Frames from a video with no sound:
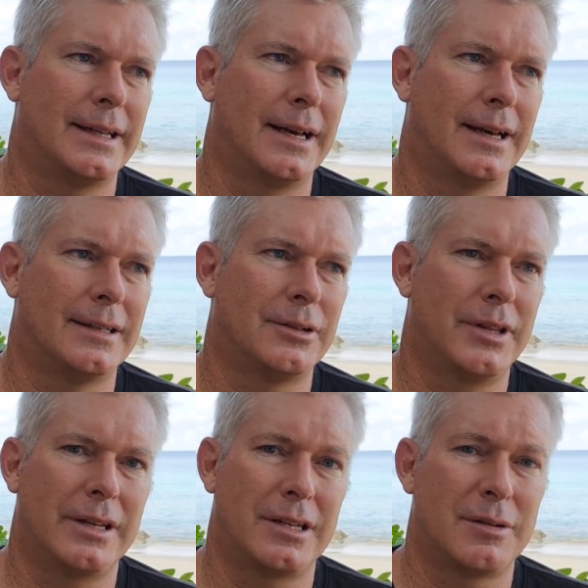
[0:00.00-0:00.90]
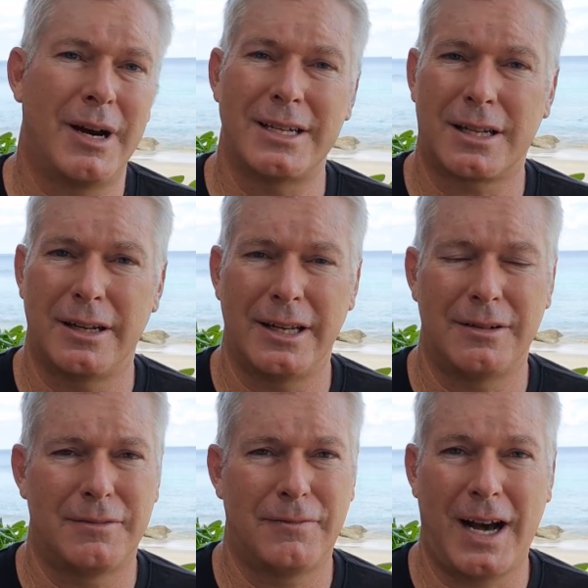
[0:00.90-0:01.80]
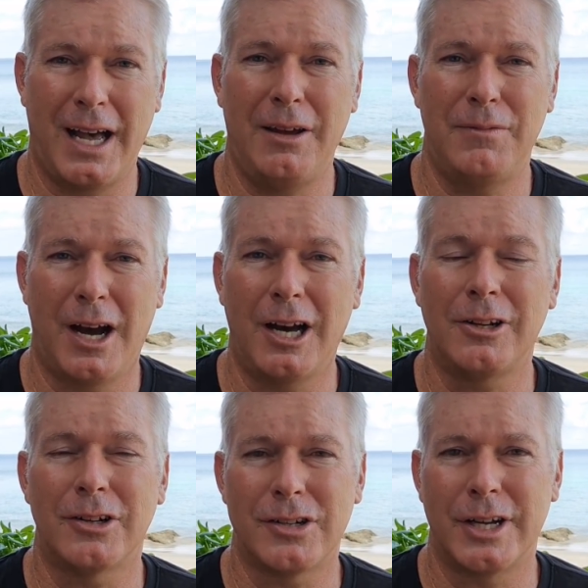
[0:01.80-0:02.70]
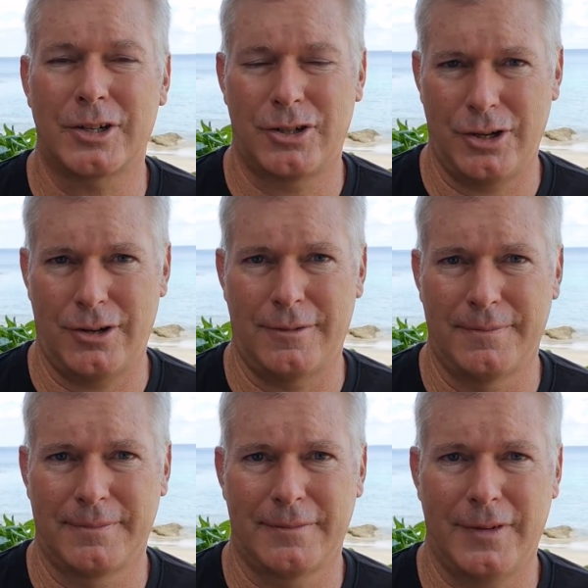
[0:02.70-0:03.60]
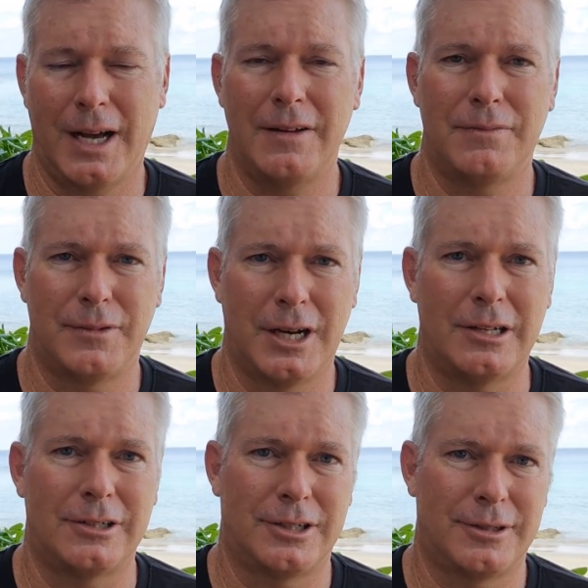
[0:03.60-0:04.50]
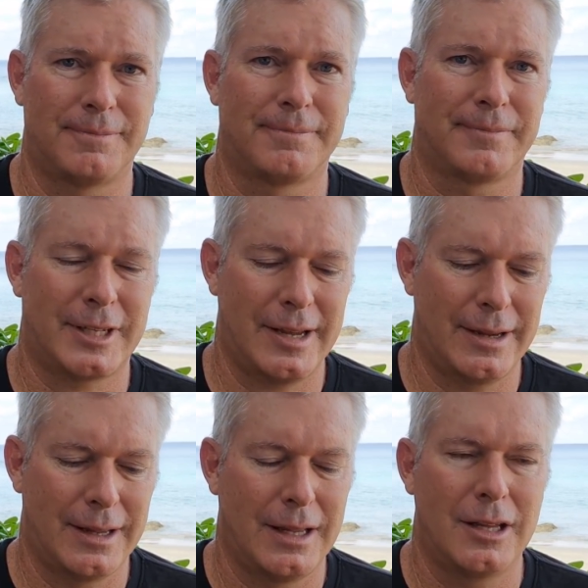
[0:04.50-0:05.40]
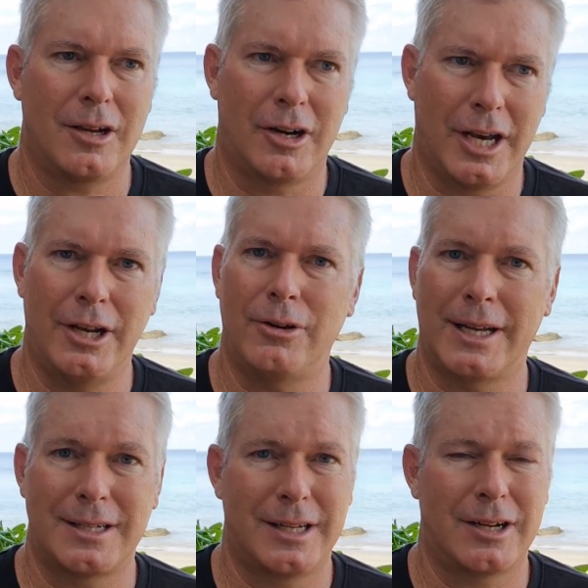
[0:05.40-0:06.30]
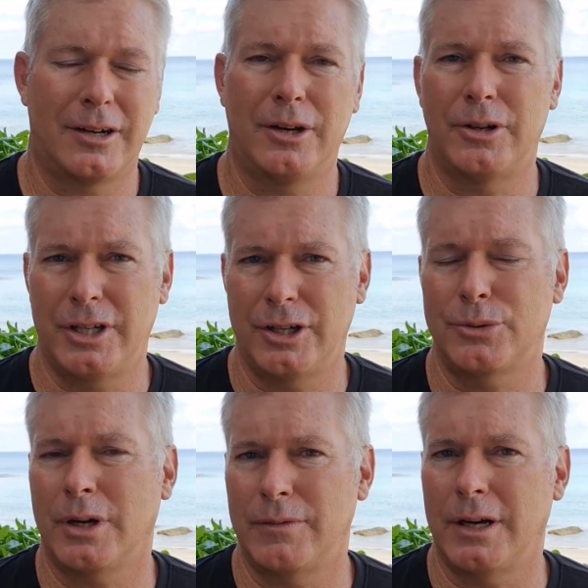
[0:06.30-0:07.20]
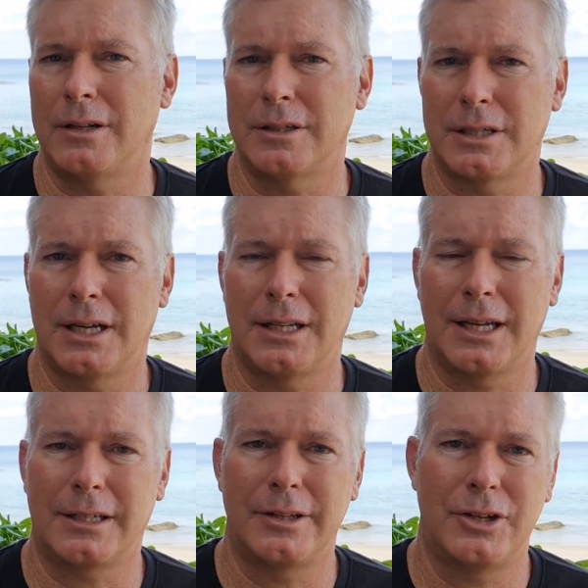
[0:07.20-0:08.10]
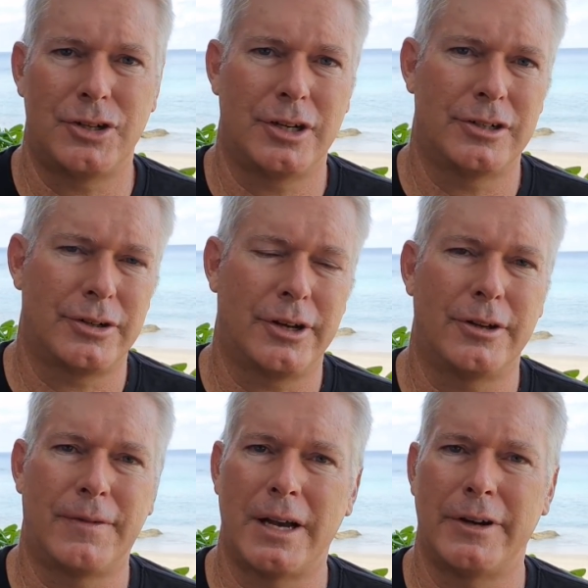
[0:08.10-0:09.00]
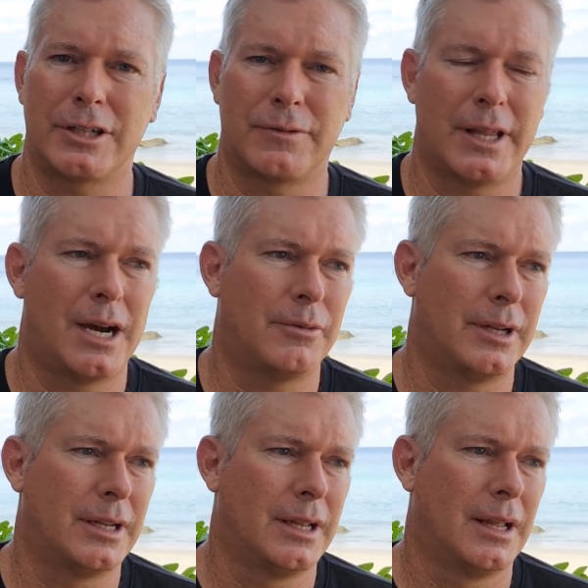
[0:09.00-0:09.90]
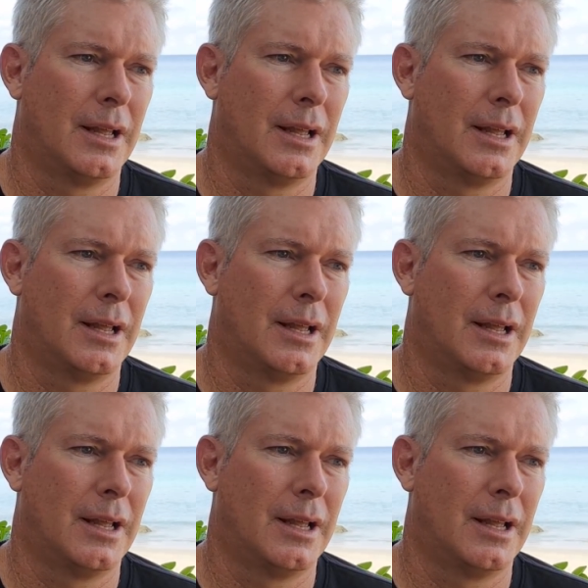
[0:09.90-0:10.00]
I still think Digibyte's going to hit $5 next year. $5. Okay. Cardano, like I said, Cardano $10 to $12 likely this year, so another 5x for that one.